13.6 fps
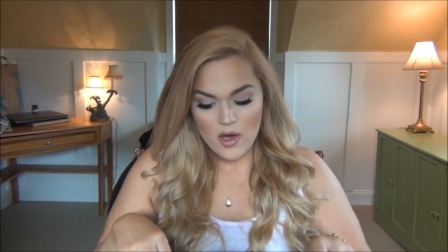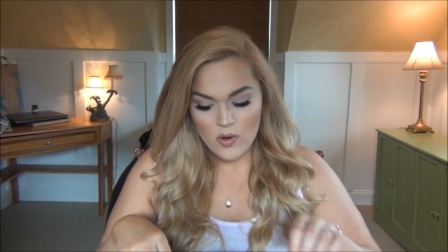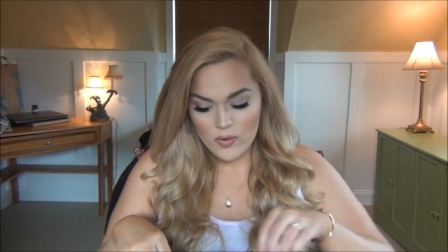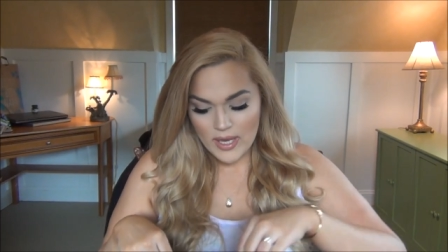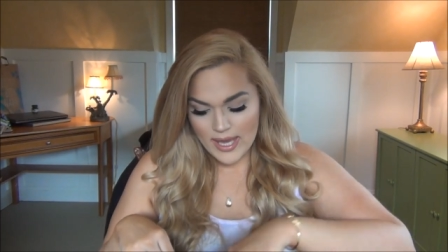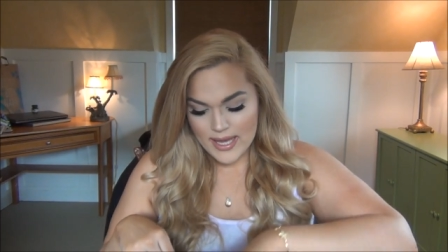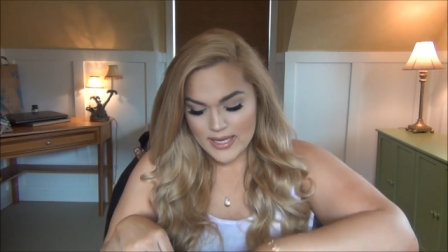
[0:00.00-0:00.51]

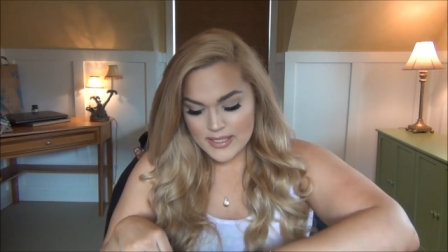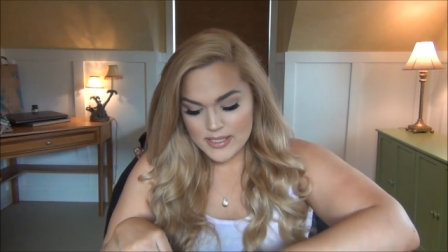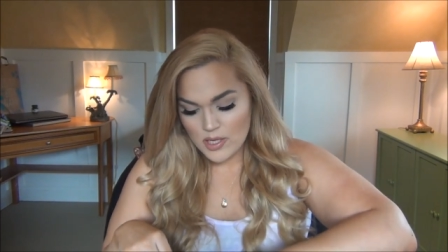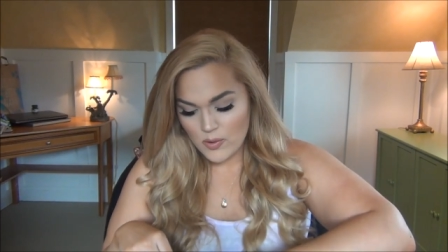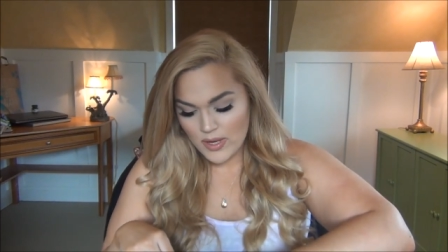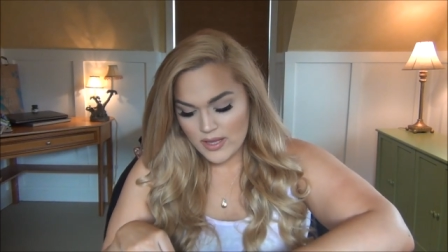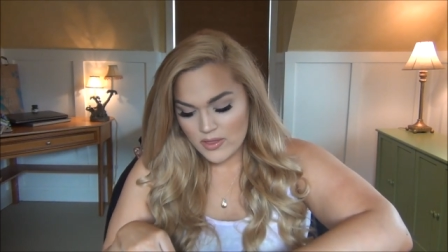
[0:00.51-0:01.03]
Okay.
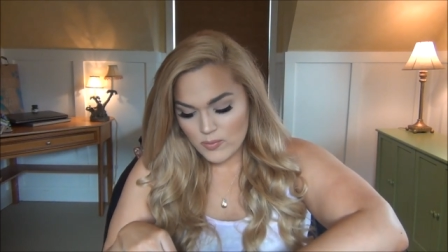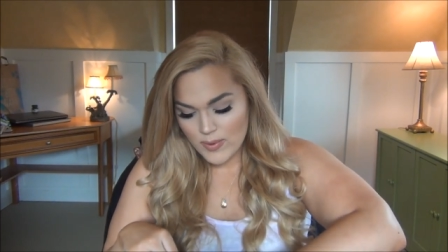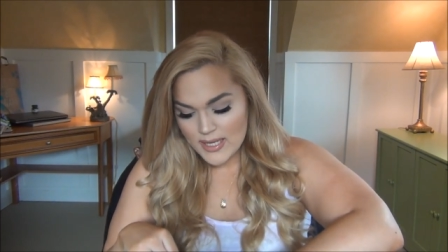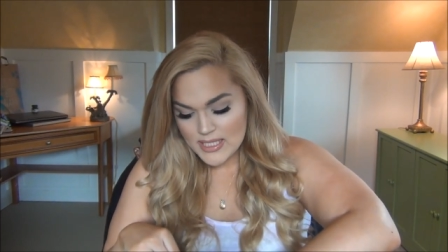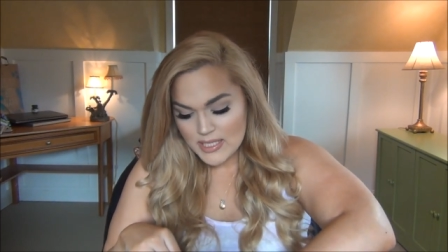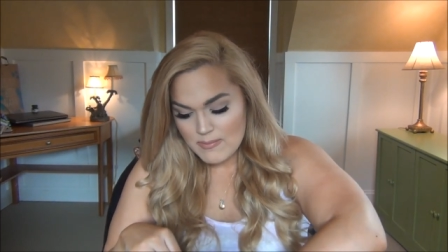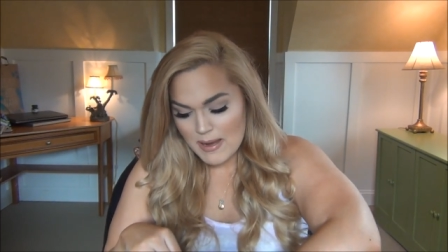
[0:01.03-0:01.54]
So in the
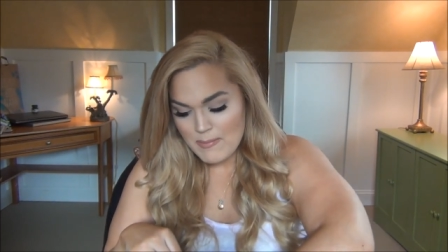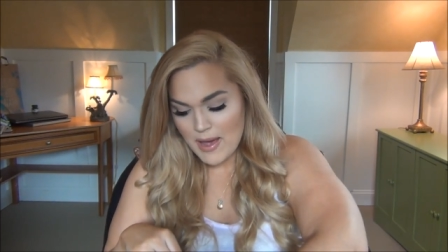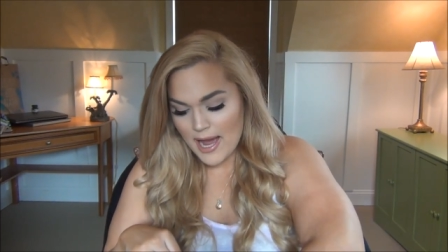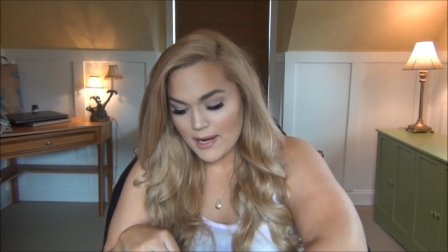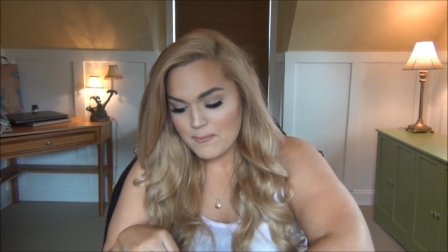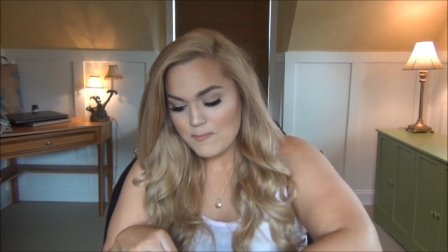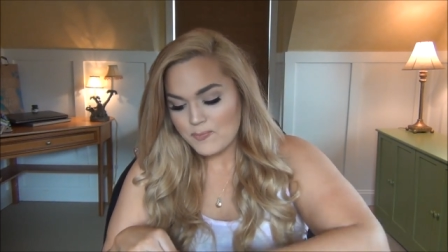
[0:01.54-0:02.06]
rest of my
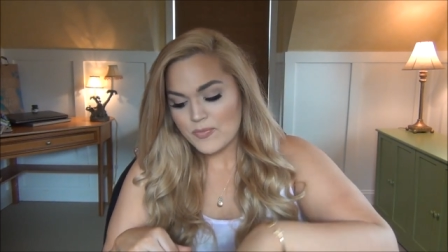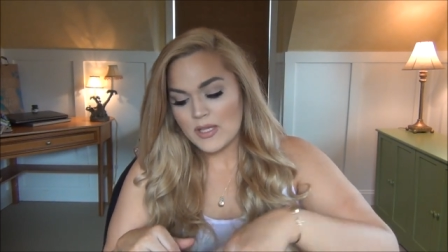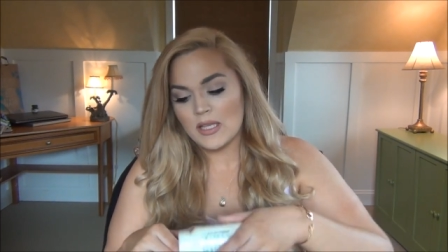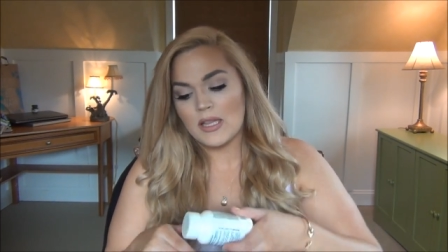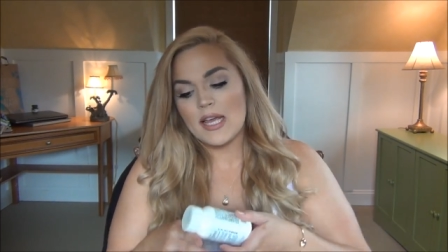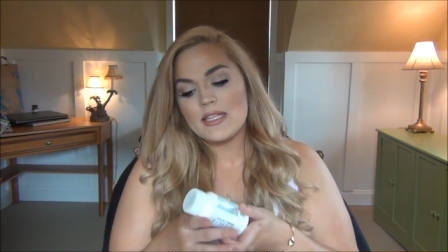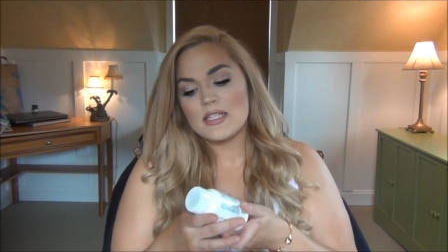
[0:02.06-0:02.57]
bag,
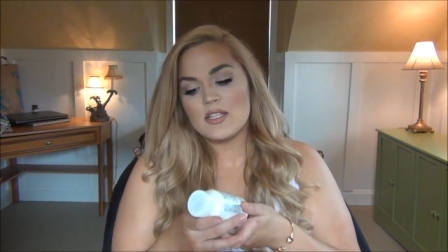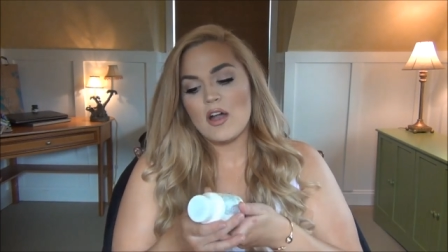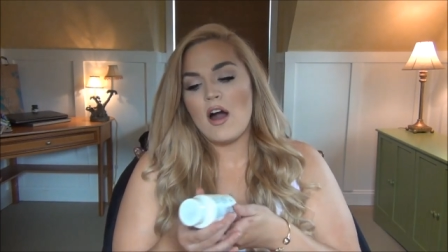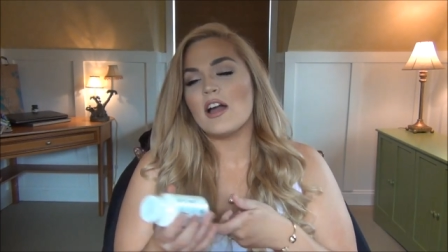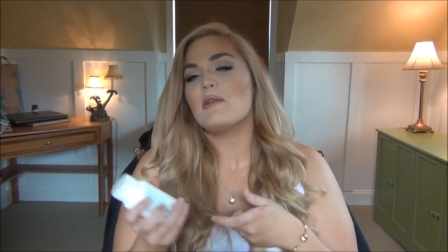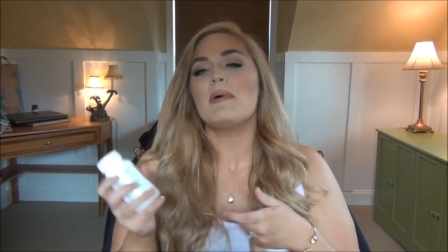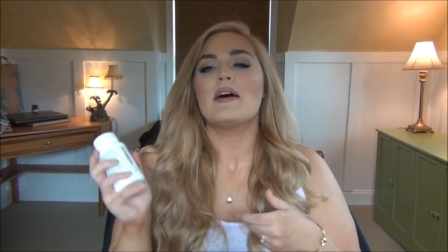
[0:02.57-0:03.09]
let's
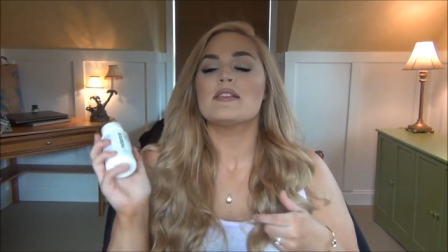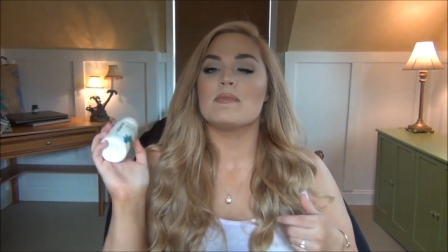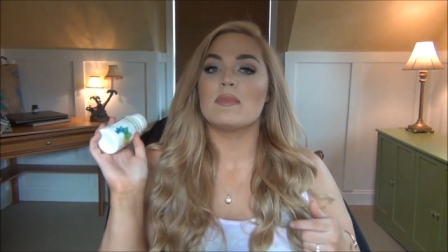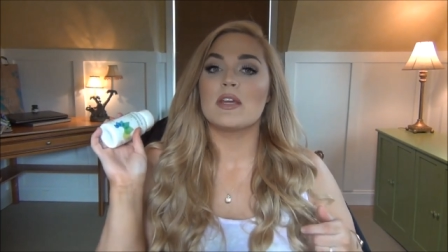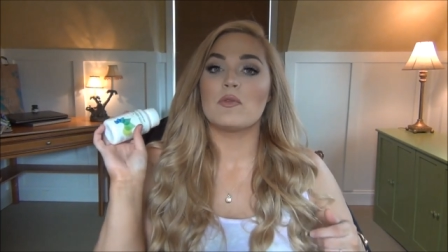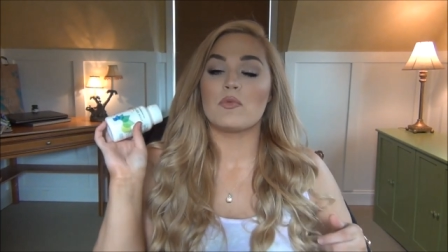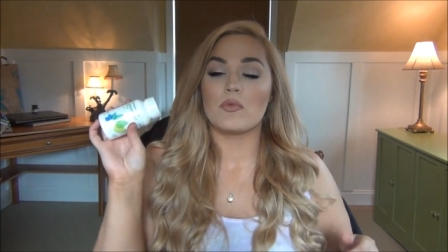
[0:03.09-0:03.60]
talk about
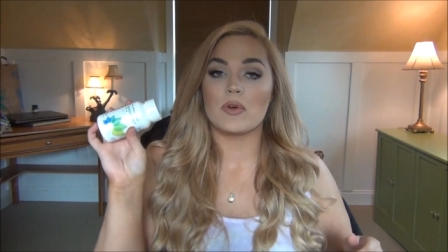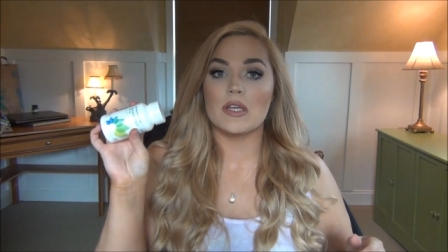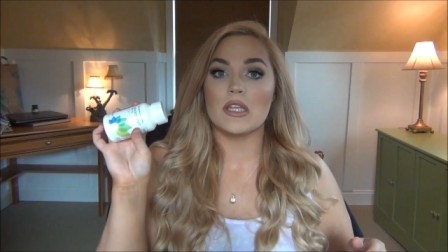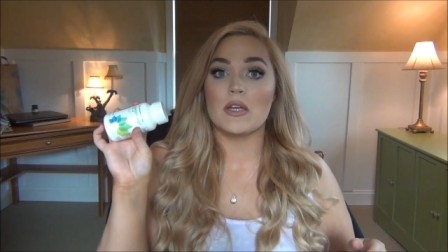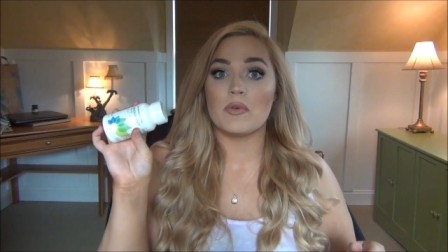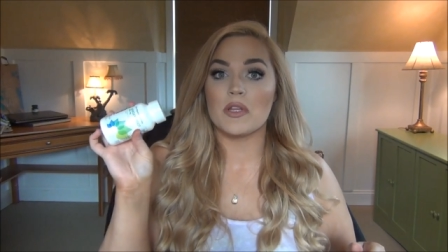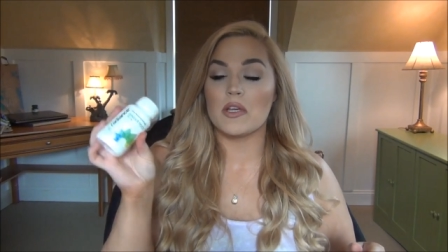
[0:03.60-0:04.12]
something
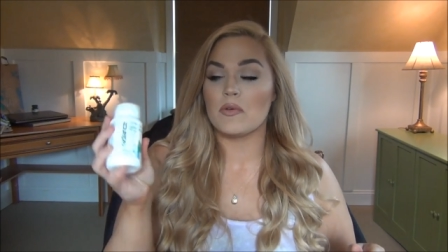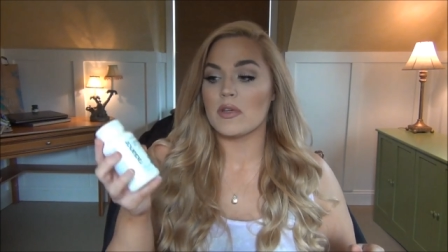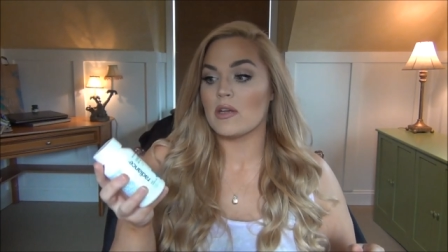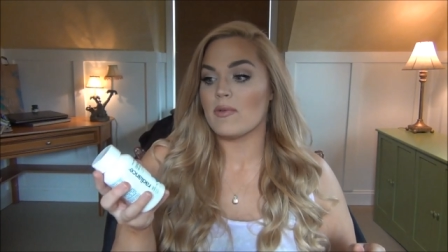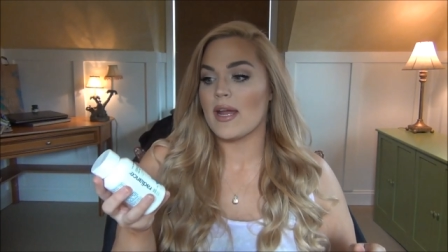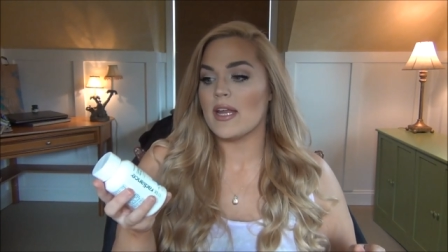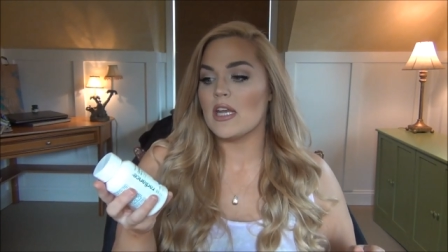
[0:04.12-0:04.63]
really
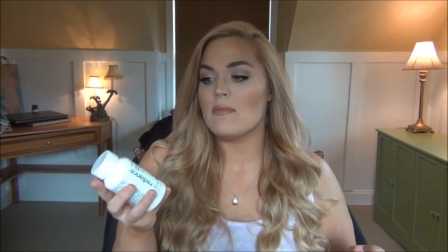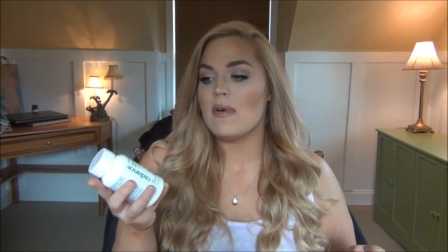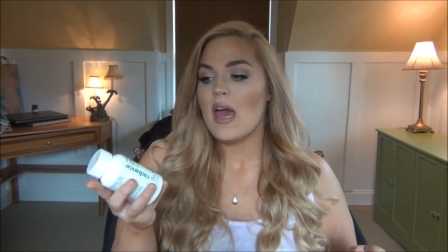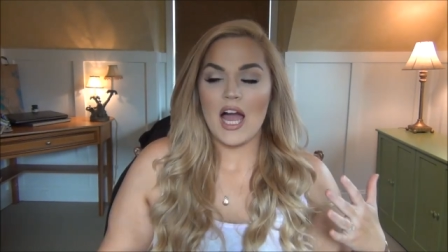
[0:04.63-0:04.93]
random.